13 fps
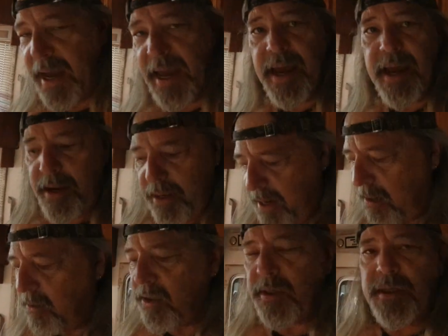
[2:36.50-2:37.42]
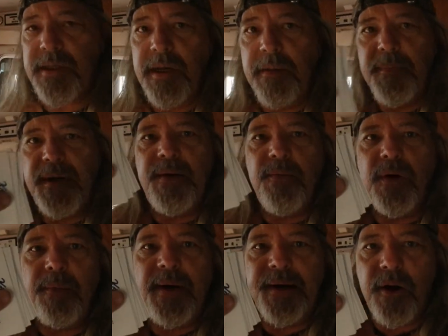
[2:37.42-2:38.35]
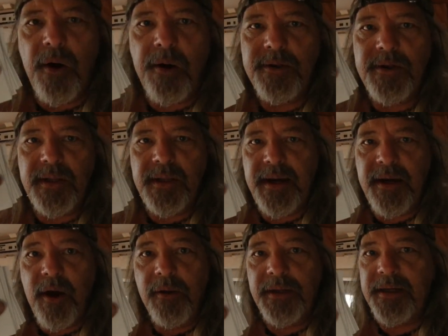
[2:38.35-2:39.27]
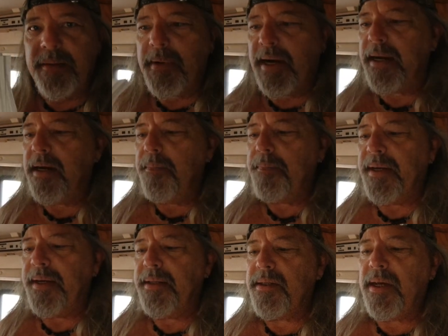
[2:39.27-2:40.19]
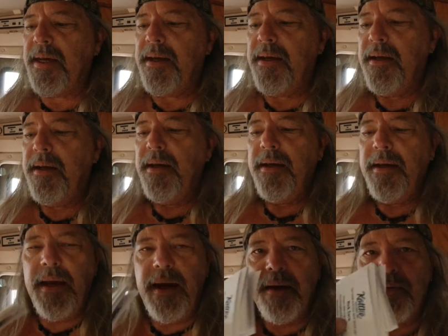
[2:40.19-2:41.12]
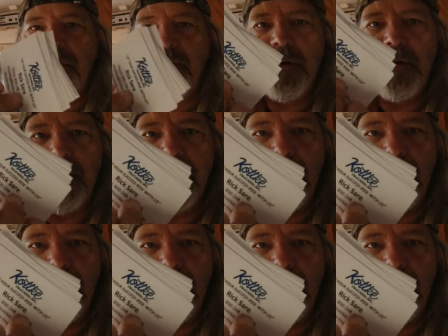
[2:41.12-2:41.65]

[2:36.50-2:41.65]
I hand out somebody one of my cards and they call into my company and say, Yeah, it was